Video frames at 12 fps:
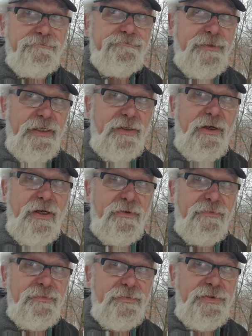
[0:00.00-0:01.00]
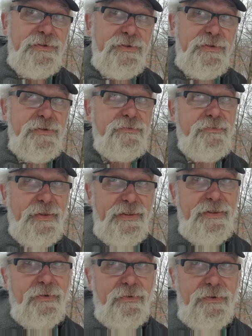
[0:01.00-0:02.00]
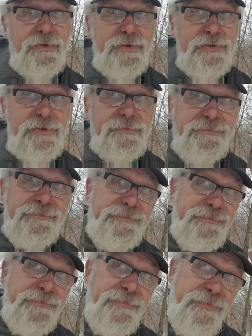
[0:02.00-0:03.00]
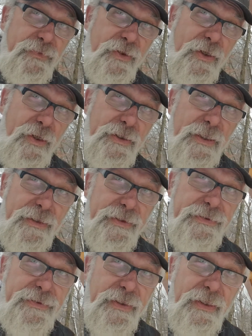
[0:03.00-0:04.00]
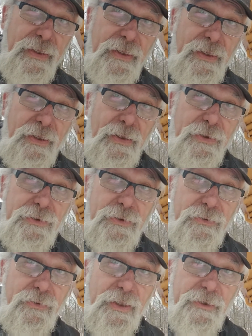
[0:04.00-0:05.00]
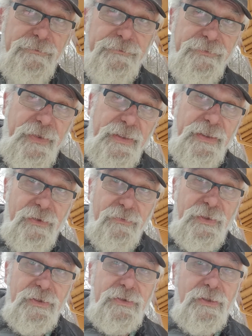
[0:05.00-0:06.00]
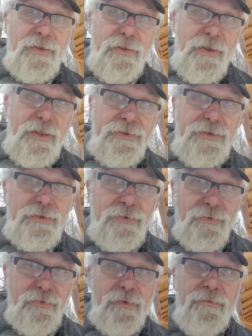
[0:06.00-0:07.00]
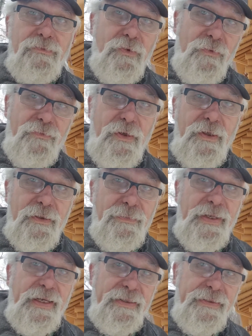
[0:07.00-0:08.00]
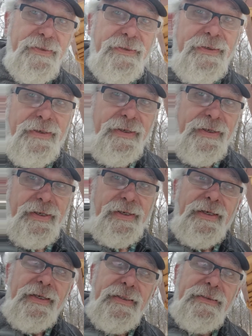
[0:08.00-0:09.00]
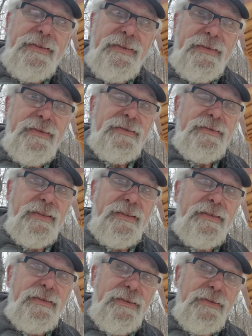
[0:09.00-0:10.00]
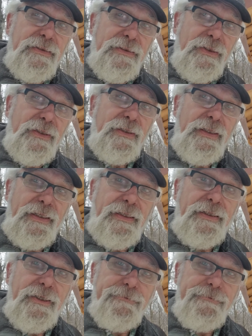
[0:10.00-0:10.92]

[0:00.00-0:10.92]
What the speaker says: take off, which is why the owner has called on us to find out what it's going to cost to remove all the paint and get this thing to look like a